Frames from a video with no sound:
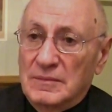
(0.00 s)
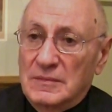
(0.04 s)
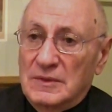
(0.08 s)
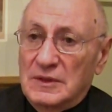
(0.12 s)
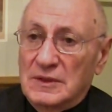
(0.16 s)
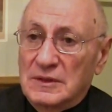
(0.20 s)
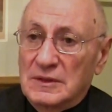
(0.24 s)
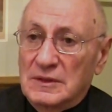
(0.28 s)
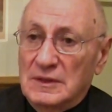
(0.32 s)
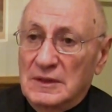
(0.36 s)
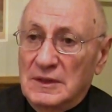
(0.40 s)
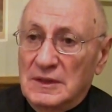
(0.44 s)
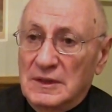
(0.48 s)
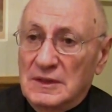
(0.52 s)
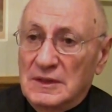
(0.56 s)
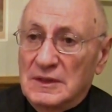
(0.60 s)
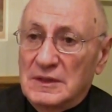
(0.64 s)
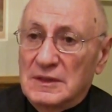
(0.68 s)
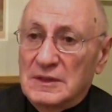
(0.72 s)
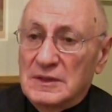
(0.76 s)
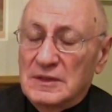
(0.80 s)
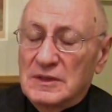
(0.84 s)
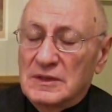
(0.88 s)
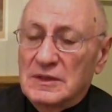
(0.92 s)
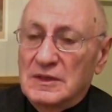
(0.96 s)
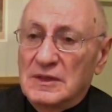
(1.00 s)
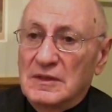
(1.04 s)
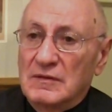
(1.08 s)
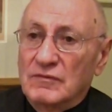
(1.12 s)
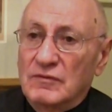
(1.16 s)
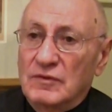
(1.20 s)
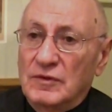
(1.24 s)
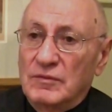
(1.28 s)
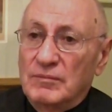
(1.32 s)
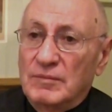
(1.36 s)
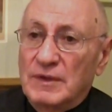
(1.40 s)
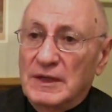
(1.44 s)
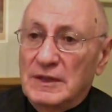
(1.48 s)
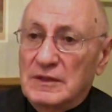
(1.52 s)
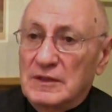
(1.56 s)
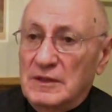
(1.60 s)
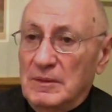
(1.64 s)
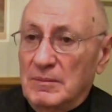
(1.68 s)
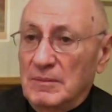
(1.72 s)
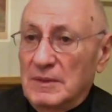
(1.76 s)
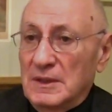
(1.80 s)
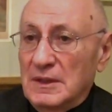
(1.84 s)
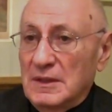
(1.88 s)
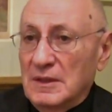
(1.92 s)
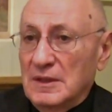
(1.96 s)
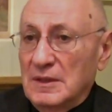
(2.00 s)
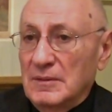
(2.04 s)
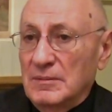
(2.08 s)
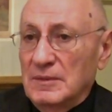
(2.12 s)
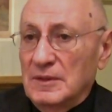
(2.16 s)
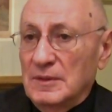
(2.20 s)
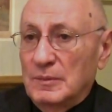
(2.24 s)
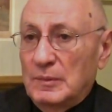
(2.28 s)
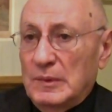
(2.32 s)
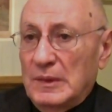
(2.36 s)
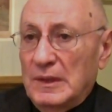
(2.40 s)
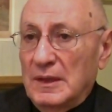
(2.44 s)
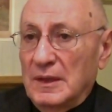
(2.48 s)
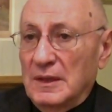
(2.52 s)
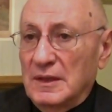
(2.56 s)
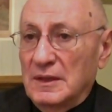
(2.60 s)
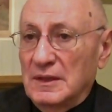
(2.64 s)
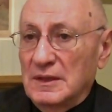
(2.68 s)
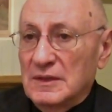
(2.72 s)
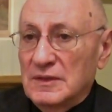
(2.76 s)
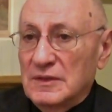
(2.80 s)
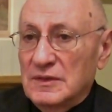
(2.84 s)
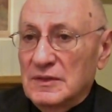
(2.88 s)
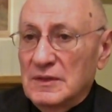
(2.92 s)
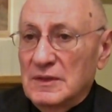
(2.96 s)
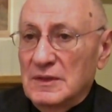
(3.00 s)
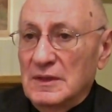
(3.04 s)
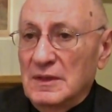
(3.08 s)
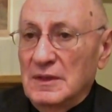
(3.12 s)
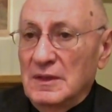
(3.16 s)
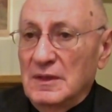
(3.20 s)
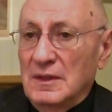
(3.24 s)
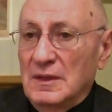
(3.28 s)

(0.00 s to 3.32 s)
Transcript: 30 years, we made remarkable progress